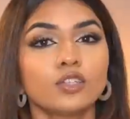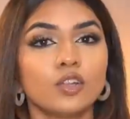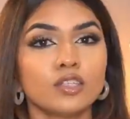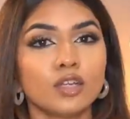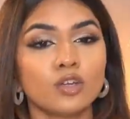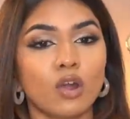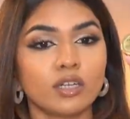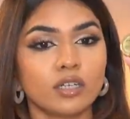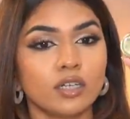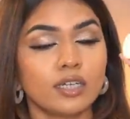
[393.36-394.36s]
So this is the
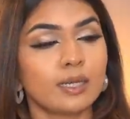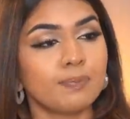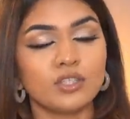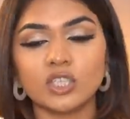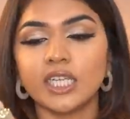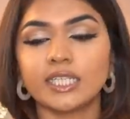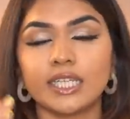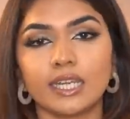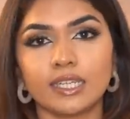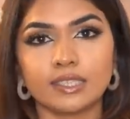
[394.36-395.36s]
Daughter Earth Lip and Cheek
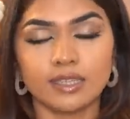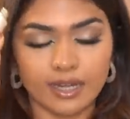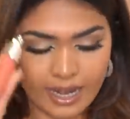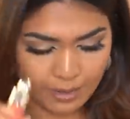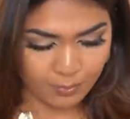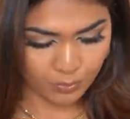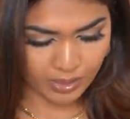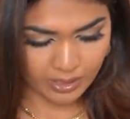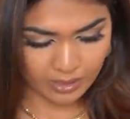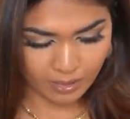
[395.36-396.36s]
thing. This is the Rare
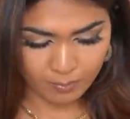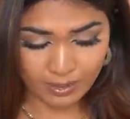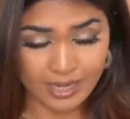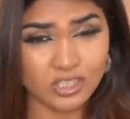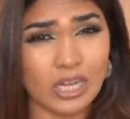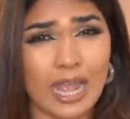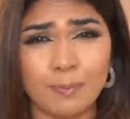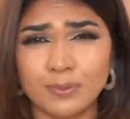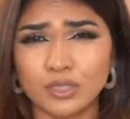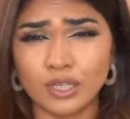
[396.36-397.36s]
Beauty blush.
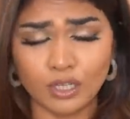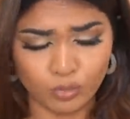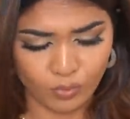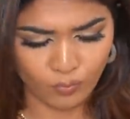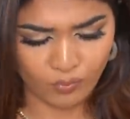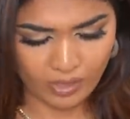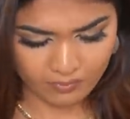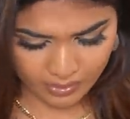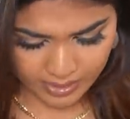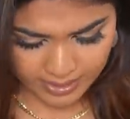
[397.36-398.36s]
Absolute
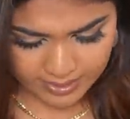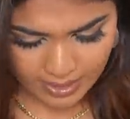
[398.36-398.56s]
favorite.